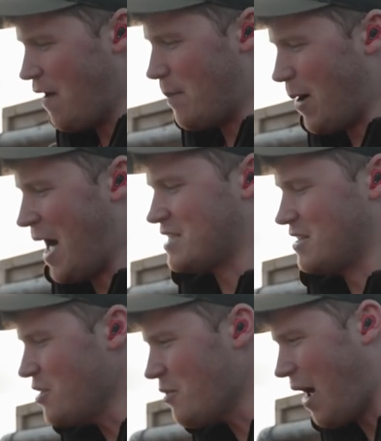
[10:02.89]
fair
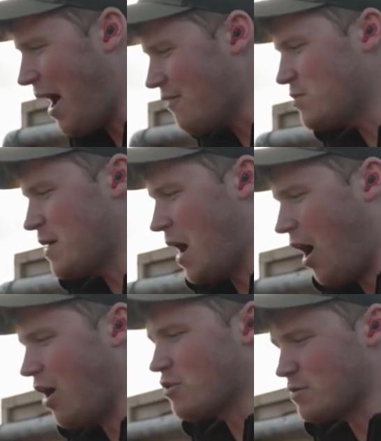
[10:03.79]
pattern. You don't have to be
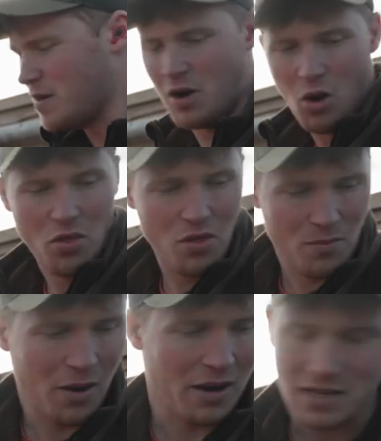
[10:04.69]
100% on the
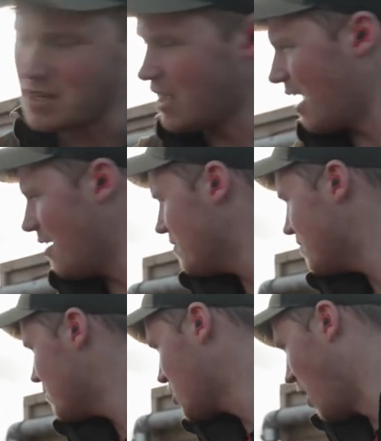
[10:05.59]
money to hit
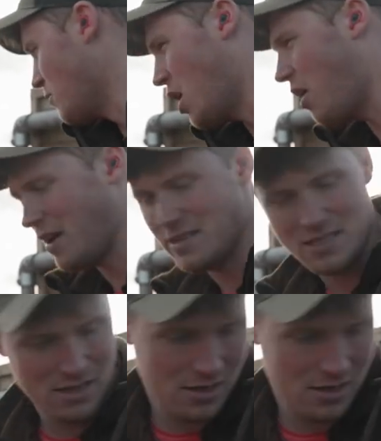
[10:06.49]
some targets.